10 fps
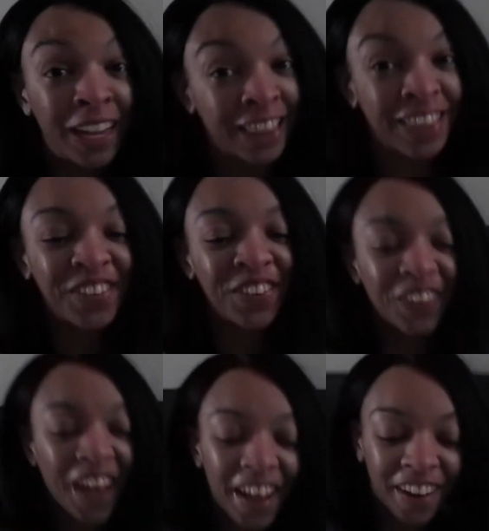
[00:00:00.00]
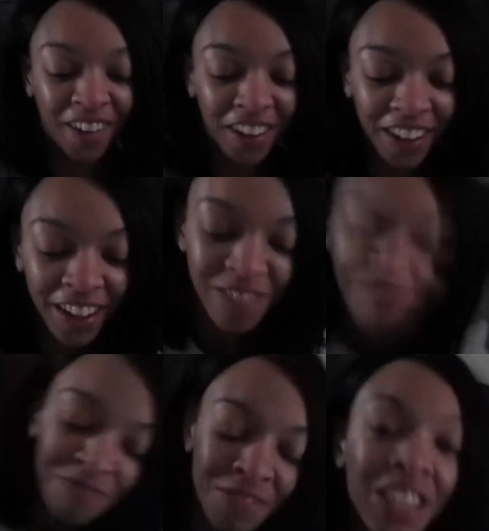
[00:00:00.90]
like the cold at all.
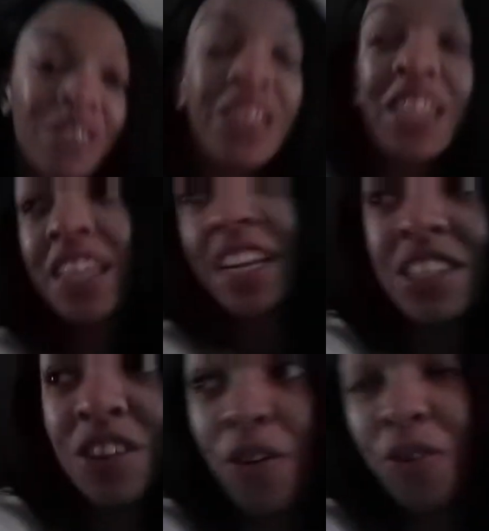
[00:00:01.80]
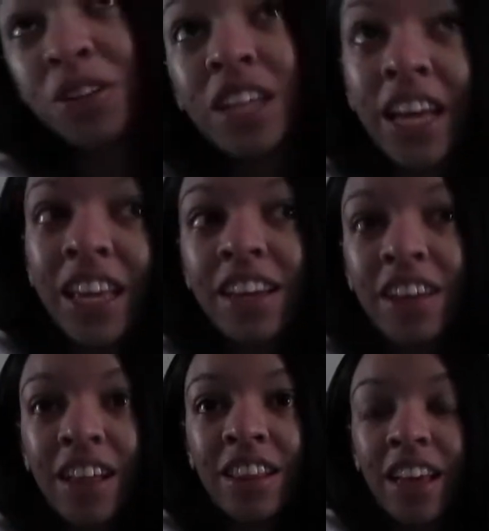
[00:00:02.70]
That's one thing that I don't like.
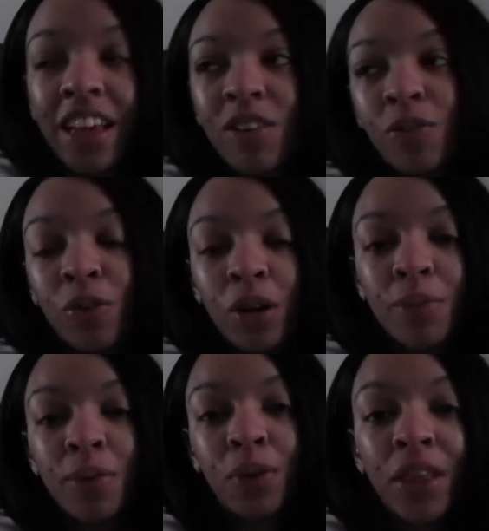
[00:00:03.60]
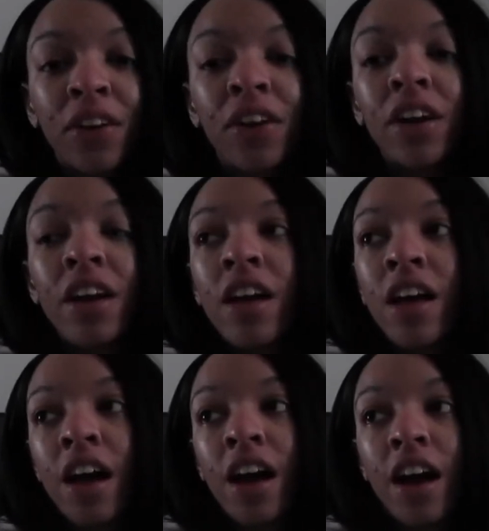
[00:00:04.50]
I like warm weather
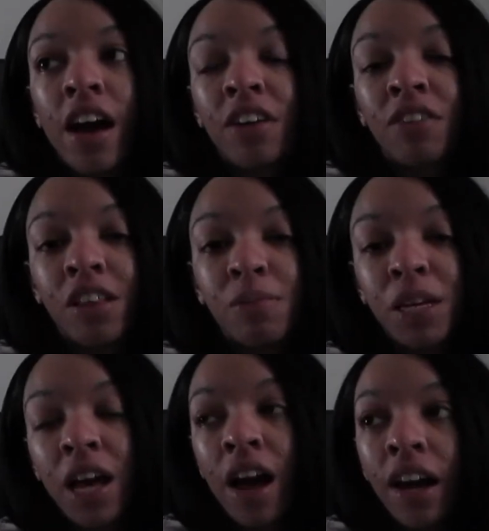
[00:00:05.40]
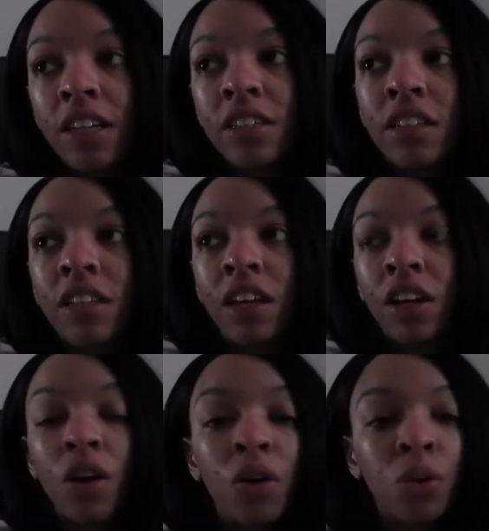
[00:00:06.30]
I'd rather be hot
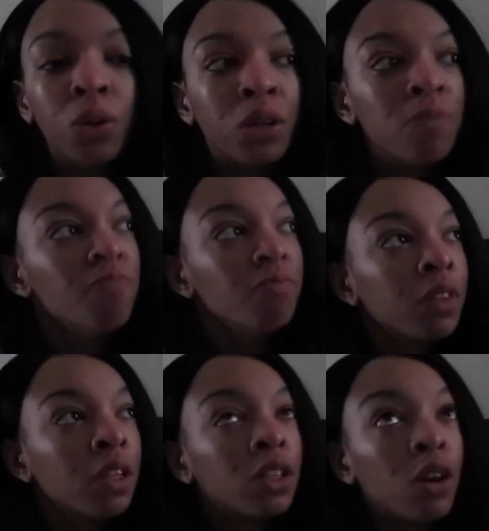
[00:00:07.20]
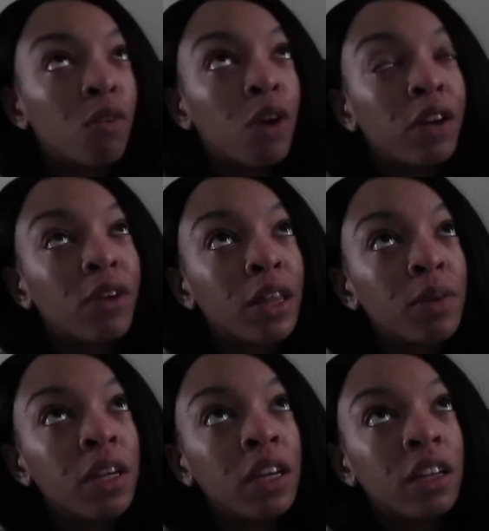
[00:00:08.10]
than cold. No, I'd rather
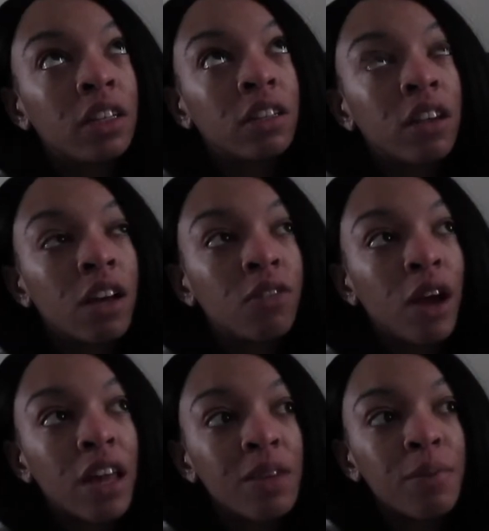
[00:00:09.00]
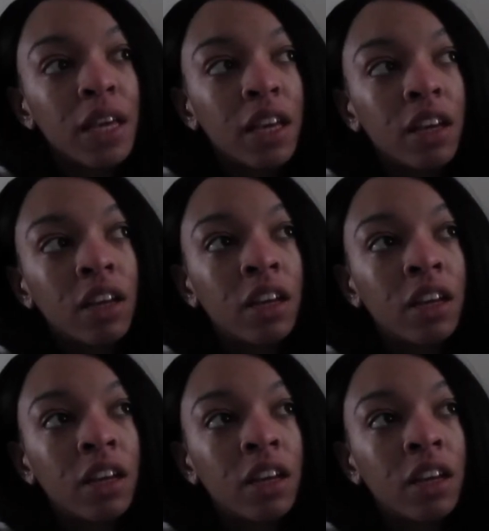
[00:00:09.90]
be, I'd rather be